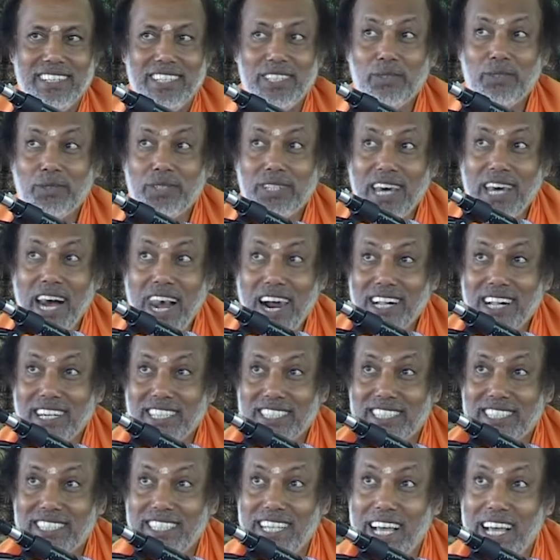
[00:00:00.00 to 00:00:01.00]
You can't
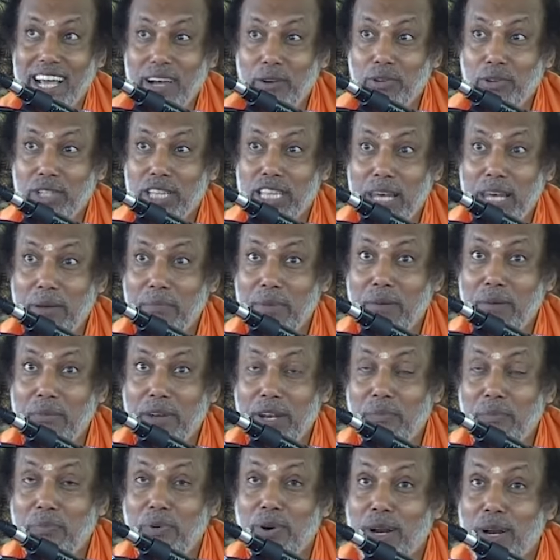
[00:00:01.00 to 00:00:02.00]
stay with them
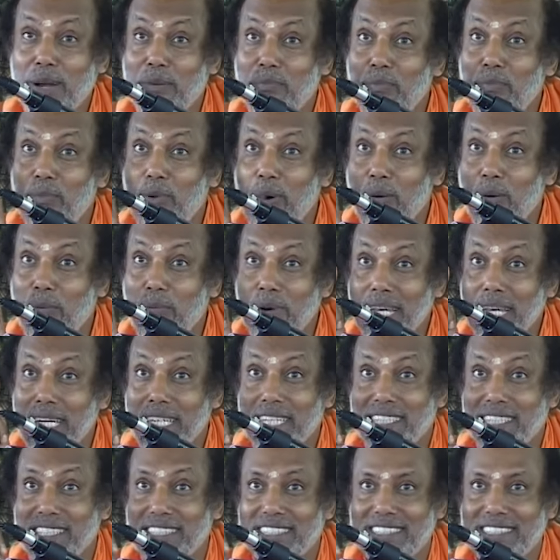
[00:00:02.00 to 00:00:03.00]
even for a
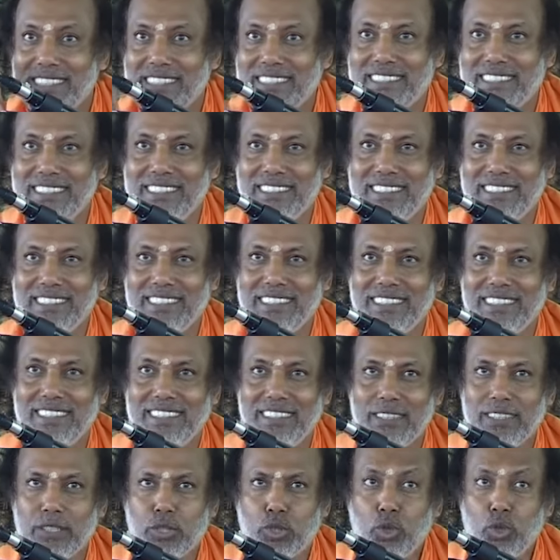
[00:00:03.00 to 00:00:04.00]
moment.
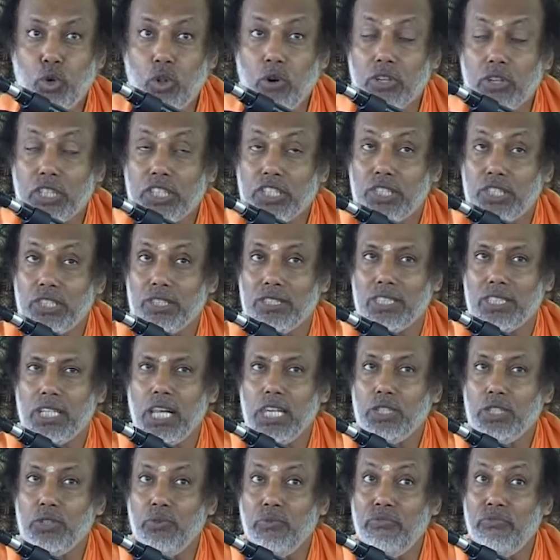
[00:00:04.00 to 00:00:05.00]
Such
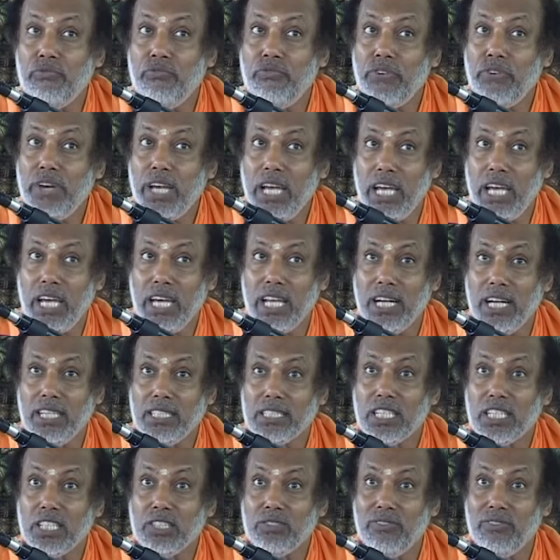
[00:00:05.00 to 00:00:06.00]
a vain
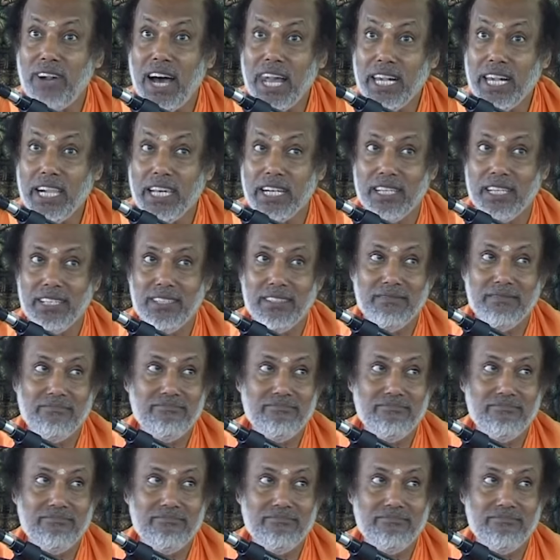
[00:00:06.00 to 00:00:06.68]
and such vanity.